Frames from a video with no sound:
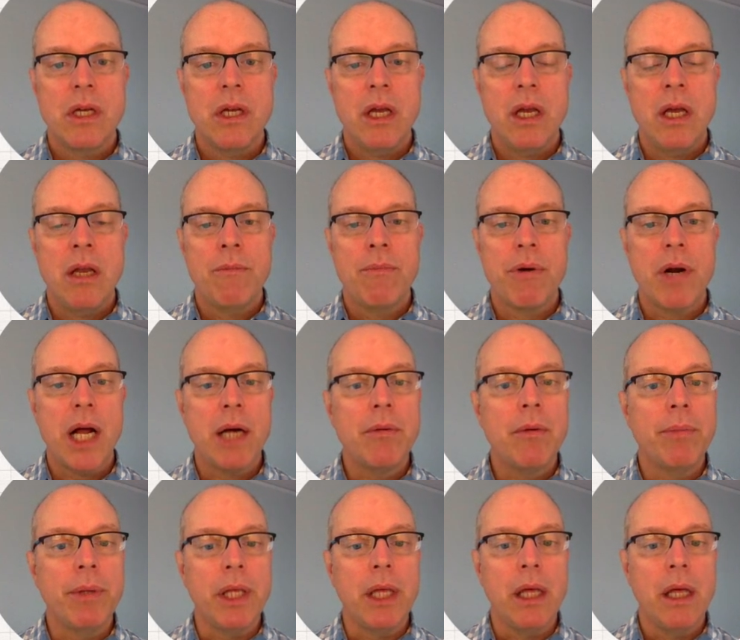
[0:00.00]
And
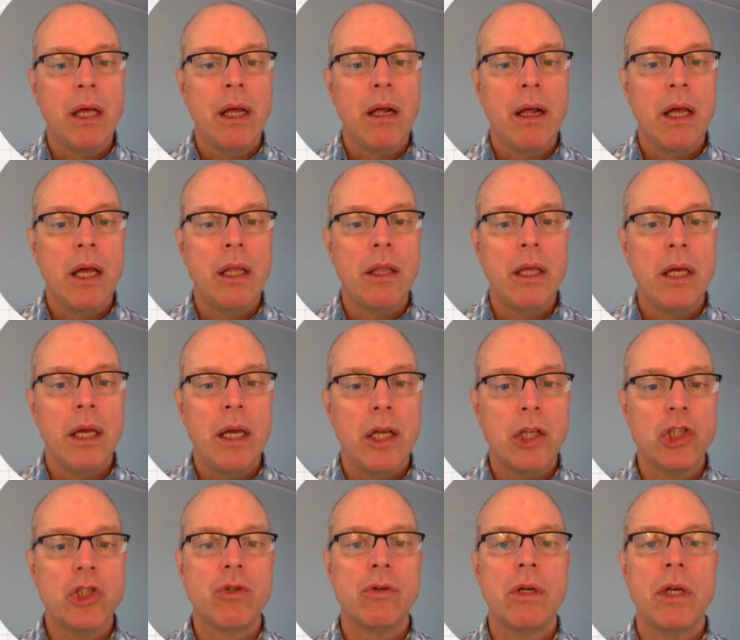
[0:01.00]
probably in the
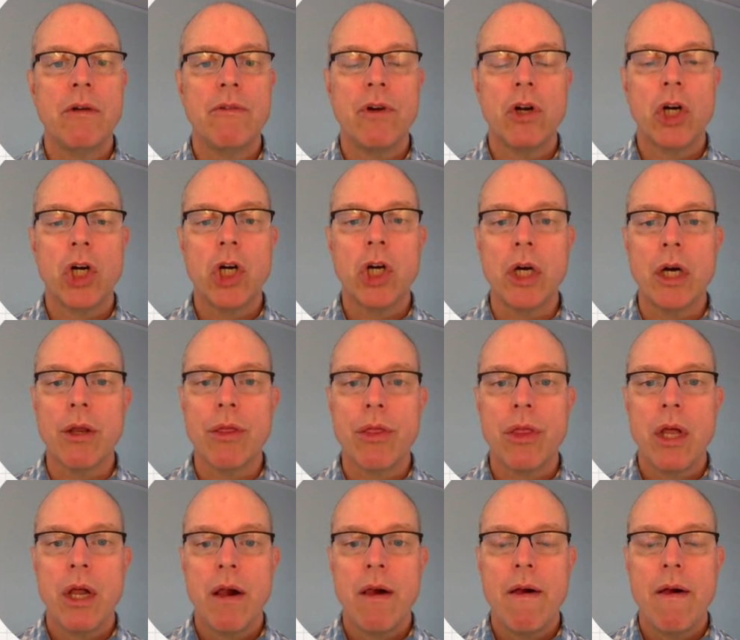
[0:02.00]
history of Earth,